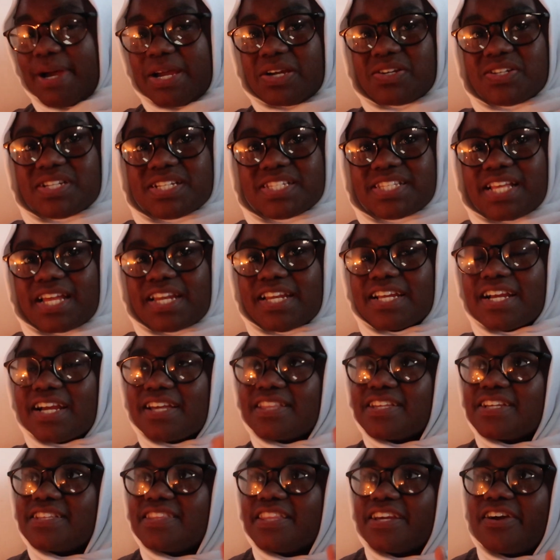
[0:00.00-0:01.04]
my understanding, I
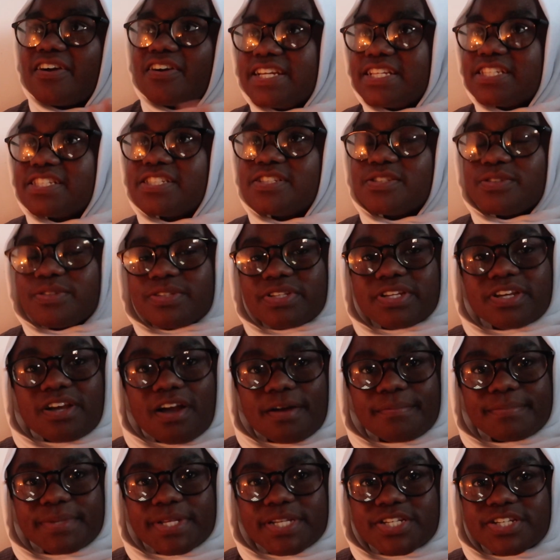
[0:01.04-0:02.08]
think there is student
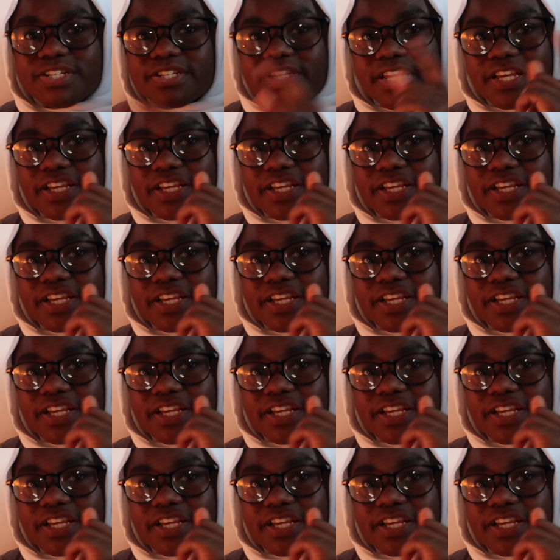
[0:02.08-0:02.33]
accommodation.